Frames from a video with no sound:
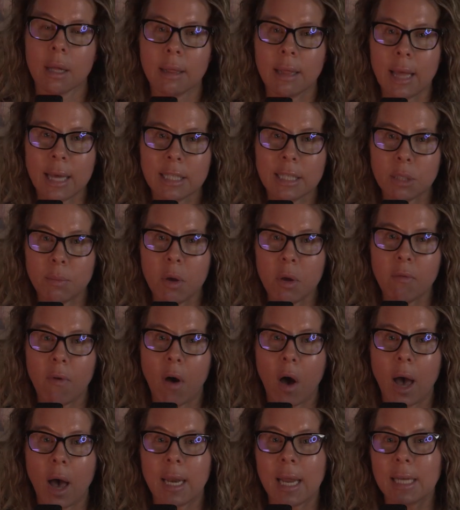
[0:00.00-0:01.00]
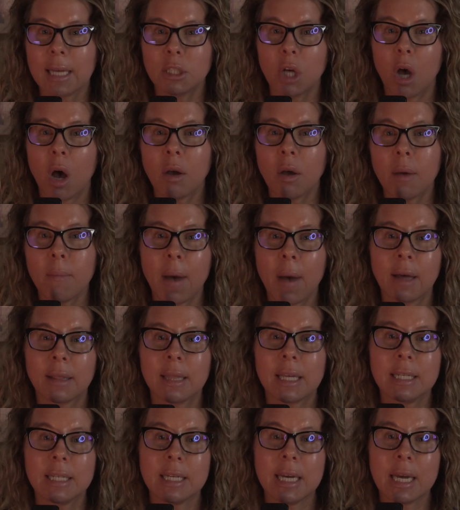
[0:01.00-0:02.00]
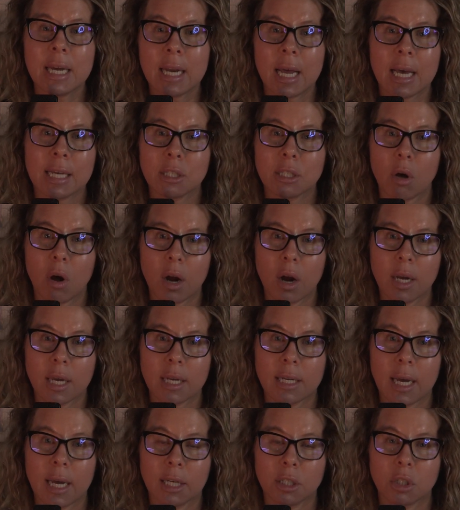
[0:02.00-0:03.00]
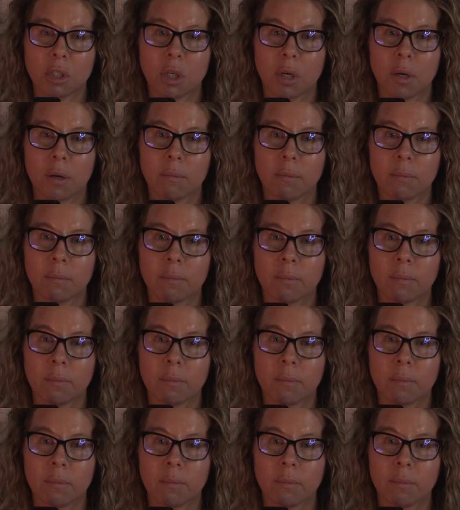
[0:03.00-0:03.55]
Let's move on and talk about the DNS architecture.